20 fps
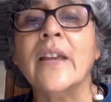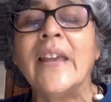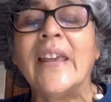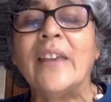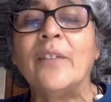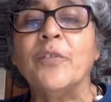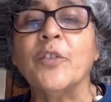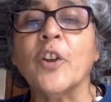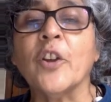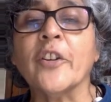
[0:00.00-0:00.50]

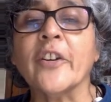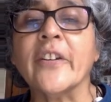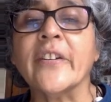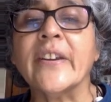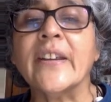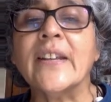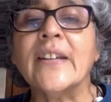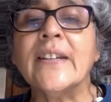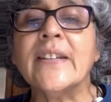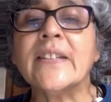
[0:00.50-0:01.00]
If you're a
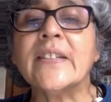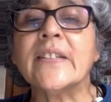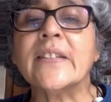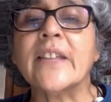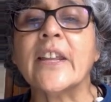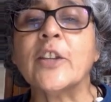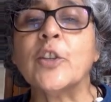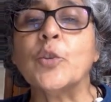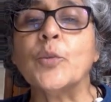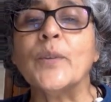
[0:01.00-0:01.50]
realist,
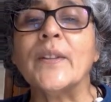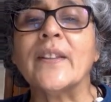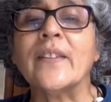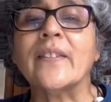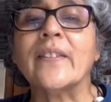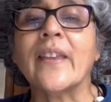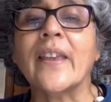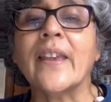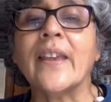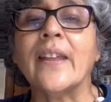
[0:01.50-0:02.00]
then you will
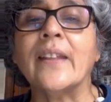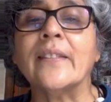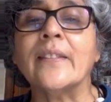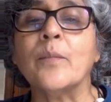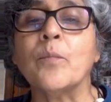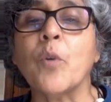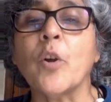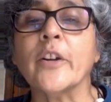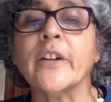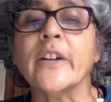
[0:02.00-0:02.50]
say in the
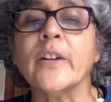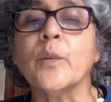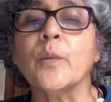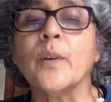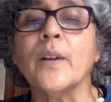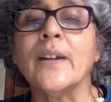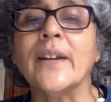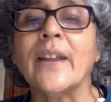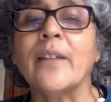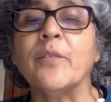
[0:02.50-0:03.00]
modern
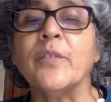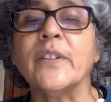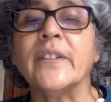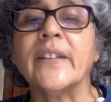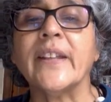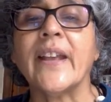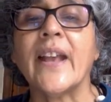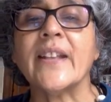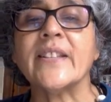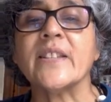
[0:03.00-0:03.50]
world
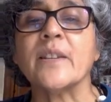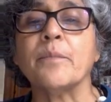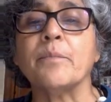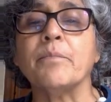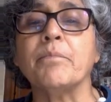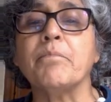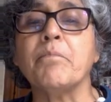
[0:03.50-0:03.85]
everything has a